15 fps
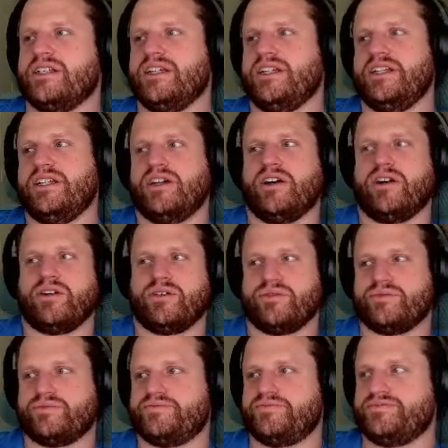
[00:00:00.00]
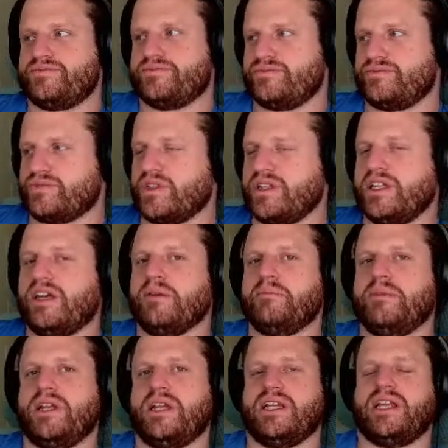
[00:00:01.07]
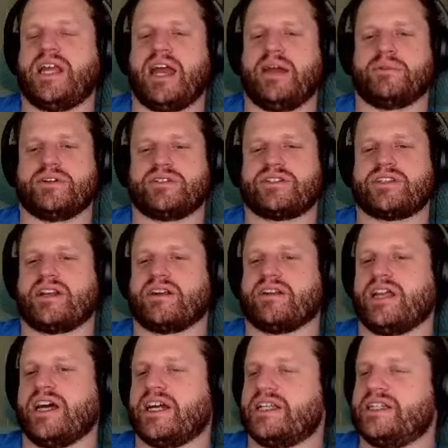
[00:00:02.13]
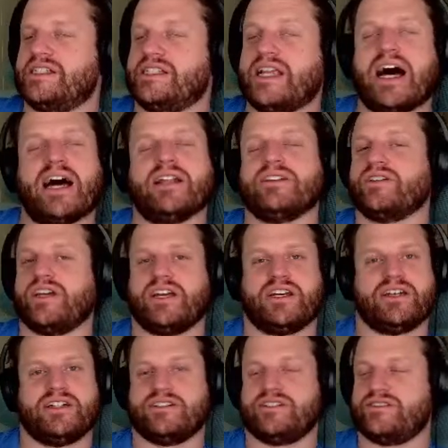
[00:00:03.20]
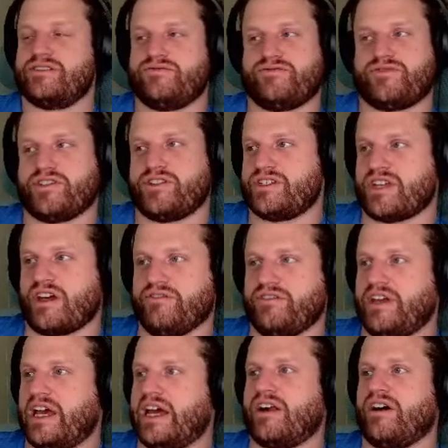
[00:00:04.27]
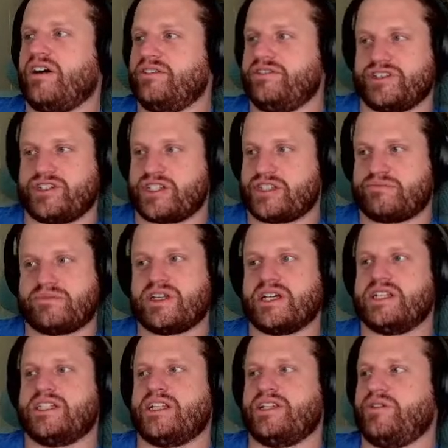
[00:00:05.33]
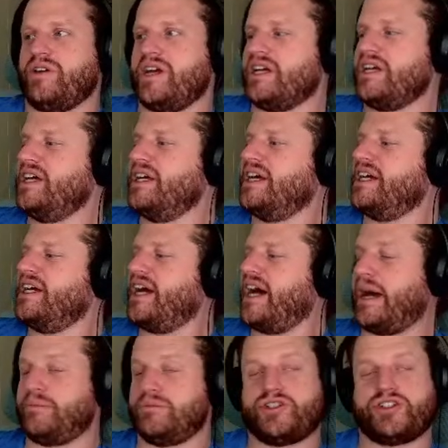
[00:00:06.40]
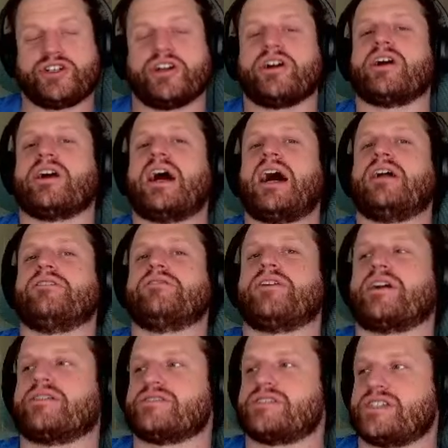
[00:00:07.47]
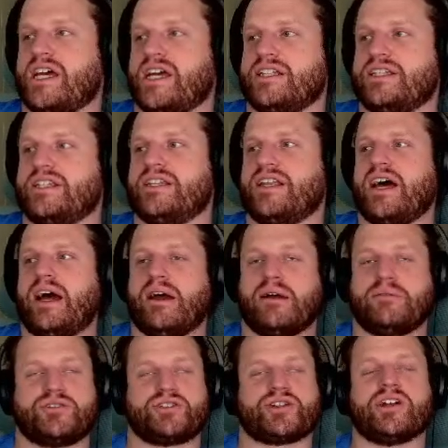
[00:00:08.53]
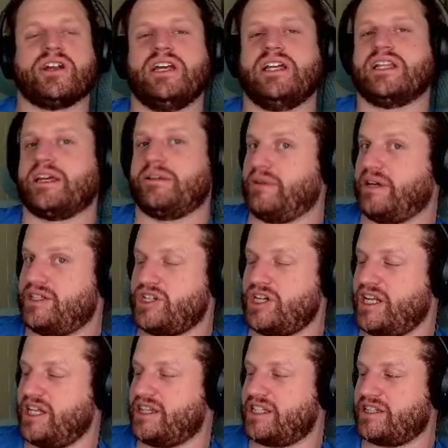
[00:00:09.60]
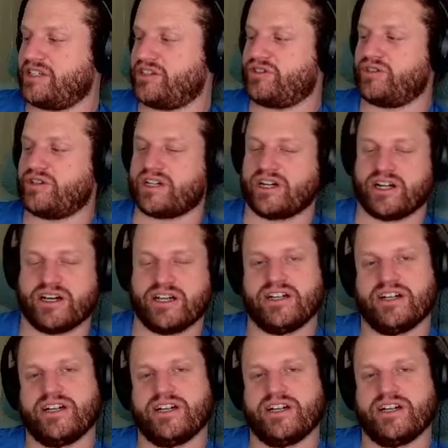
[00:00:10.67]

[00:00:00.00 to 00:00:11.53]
really committed gamers that are like not looking for the selfie at all. They're just continuing. I'm sure Alvaro said, I'm sure he like mentioned it that they're doing a